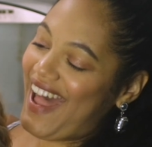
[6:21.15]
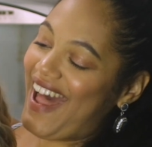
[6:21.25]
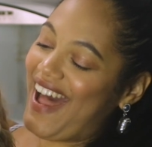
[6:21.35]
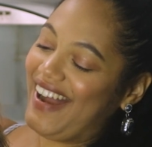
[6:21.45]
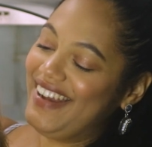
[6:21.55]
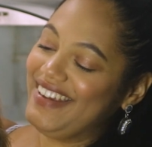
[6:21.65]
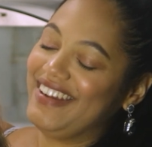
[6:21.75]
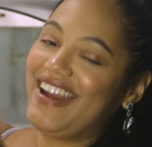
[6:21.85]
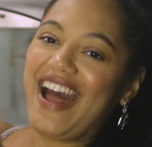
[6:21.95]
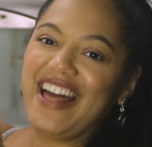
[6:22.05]

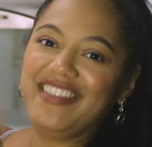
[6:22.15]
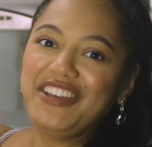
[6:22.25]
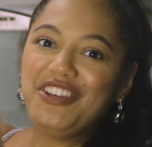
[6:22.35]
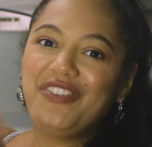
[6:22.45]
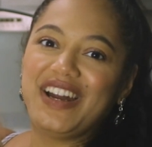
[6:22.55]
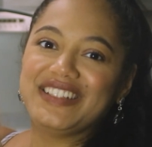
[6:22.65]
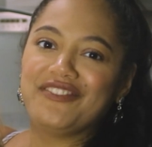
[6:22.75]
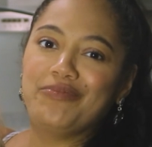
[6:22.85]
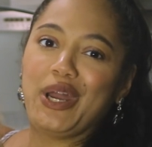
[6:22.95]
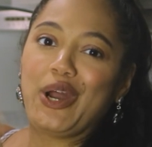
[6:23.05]
Hi. I think you guys
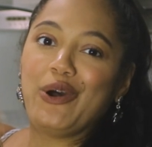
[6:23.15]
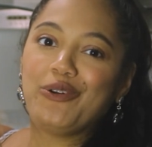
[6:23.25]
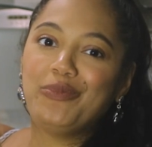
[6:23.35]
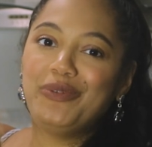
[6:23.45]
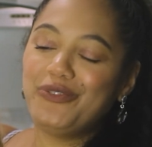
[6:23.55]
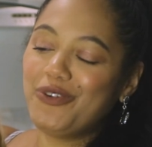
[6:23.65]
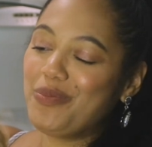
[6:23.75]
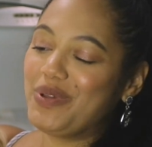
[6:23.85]
have met Coco before,